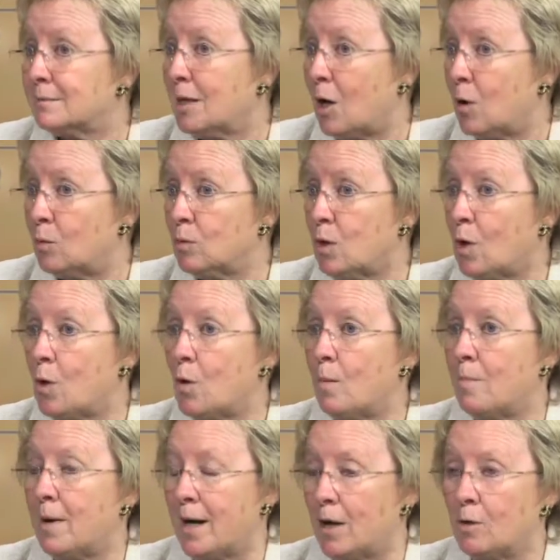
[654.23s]
own home,
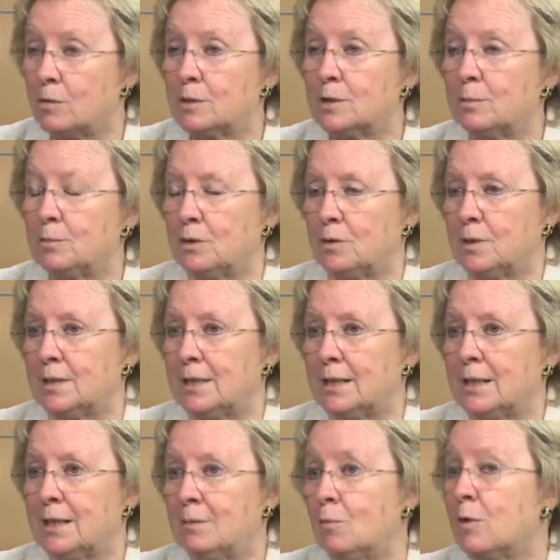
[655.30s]
my own
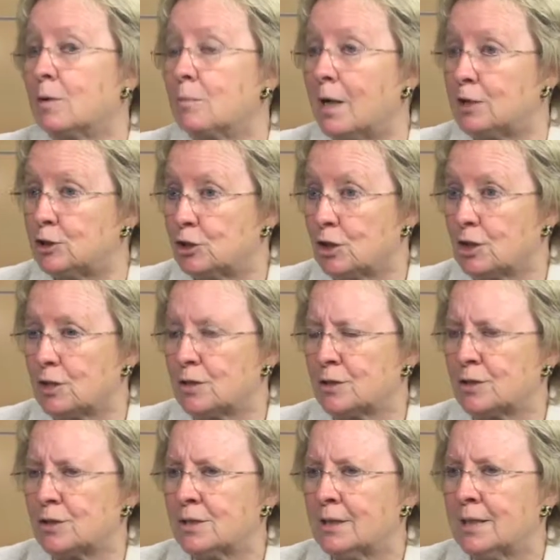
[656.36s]
community, with my
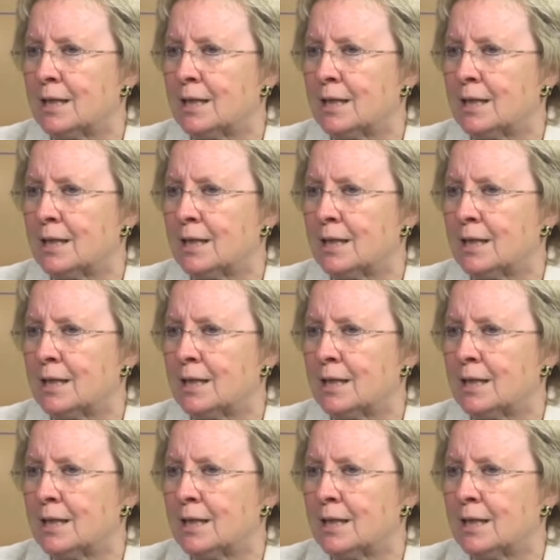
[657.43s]
church,